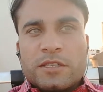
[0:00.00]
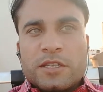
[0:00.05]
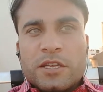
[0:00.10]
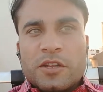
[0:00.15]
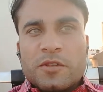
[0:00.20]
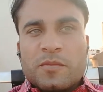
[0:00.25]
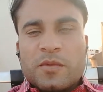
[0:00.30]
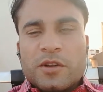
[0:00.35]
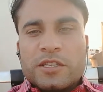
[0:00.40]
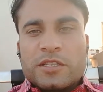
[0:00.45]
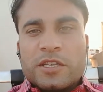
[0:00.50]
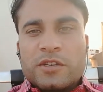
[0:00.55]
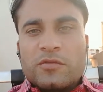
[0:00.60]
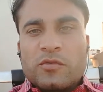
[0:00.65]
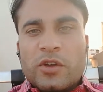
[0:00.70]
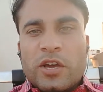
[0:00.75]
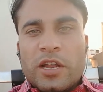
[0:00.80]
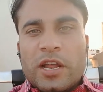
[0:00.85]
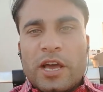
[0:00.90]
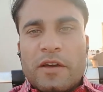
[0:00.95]
and in present
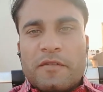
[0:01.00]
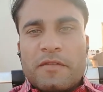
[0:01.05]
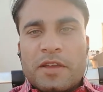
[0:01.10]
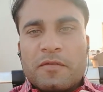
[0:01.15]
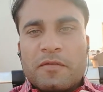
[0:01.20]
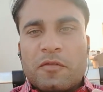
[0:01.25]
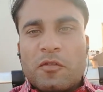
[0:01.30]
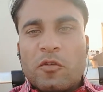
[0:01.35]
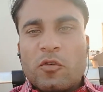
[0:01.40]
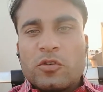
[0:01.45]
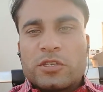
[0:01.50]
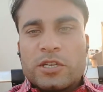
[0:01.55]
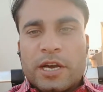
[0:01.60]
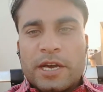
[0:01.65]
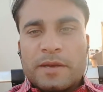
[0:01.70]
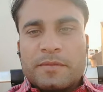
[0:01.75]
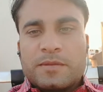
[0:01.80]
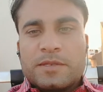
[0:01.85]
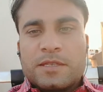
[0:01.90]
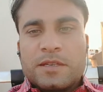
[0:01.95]
we are having four
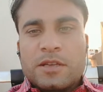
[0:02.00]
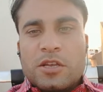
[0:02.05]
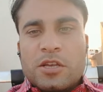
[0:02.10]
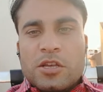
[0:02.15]
types.